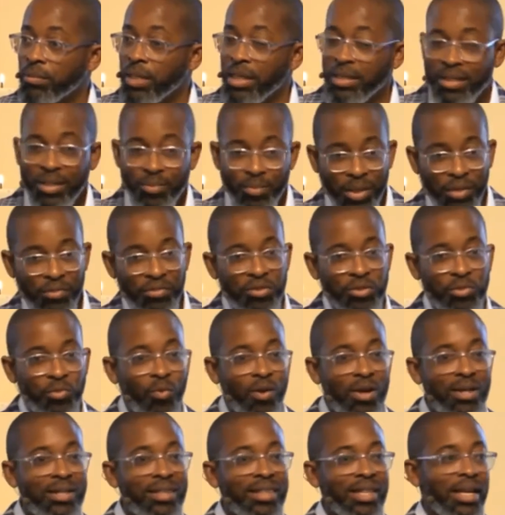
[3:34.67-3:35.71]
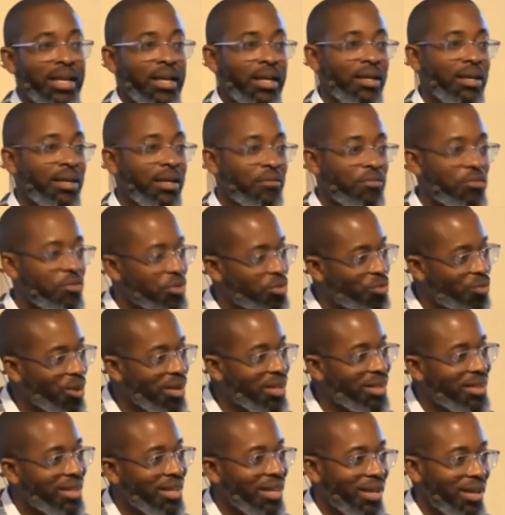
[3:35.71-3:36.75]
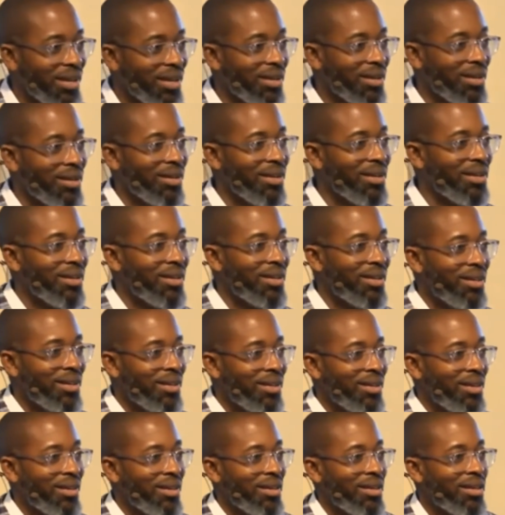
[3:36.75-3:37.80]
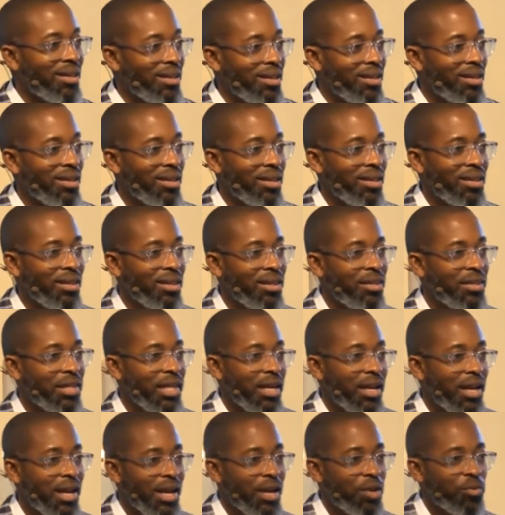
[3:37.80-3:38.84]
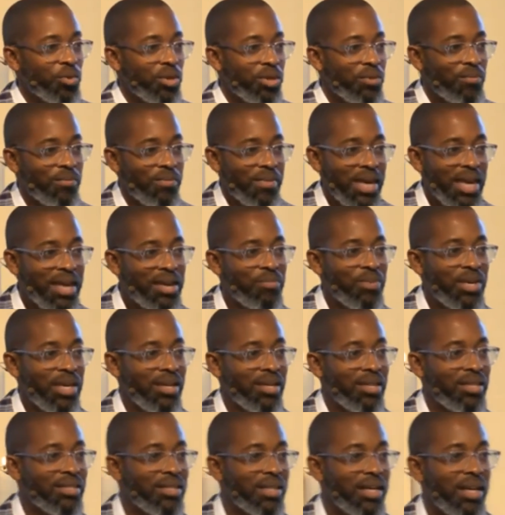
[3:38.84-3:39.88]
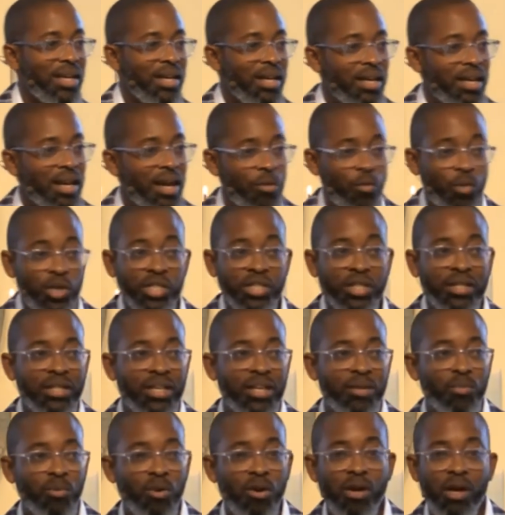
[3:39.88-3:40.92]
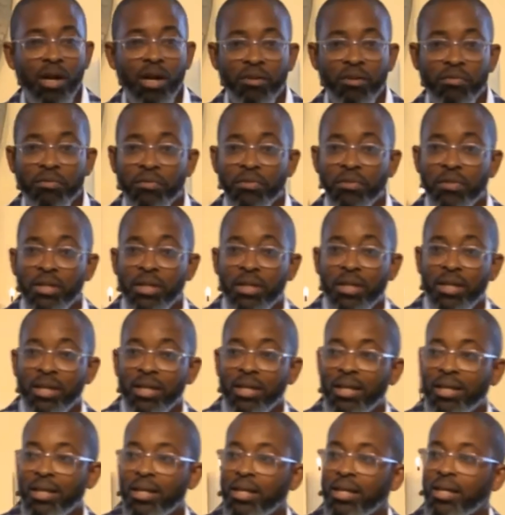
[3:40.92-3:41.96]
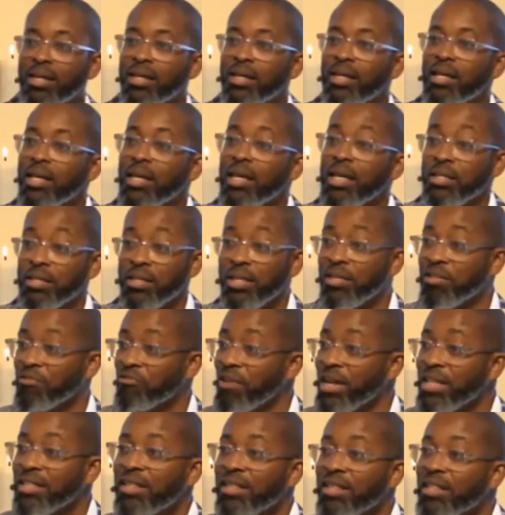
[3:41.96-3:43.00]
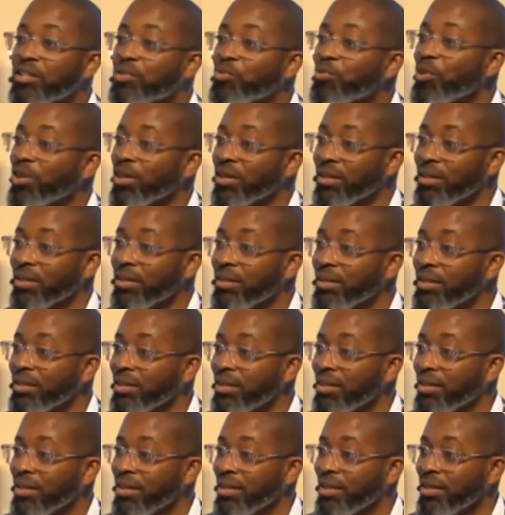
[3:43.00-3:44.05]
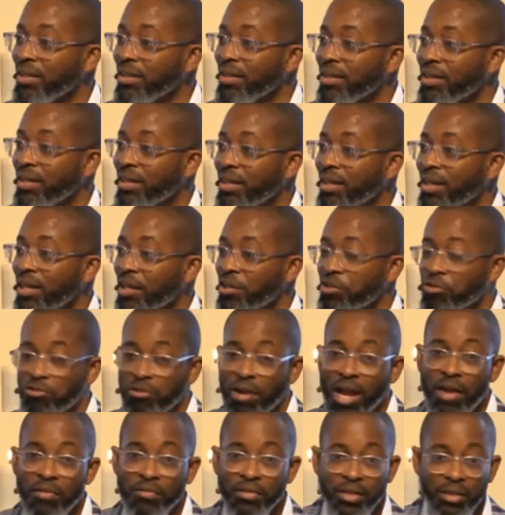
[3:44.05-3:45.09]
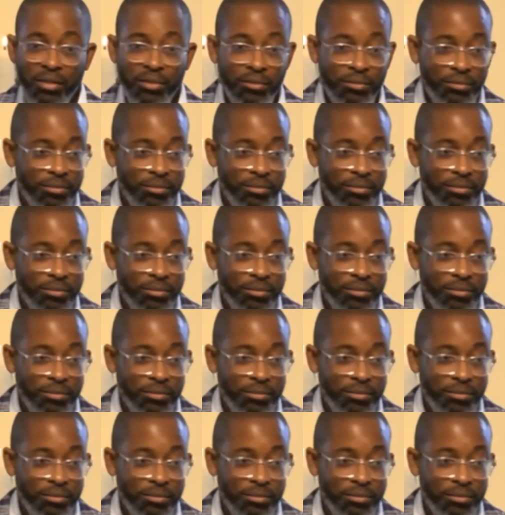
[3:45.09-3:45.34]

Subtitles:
I said, but if there's one thing that I would maybe say I wish I'd done more of, it's see the rest of this world and travel.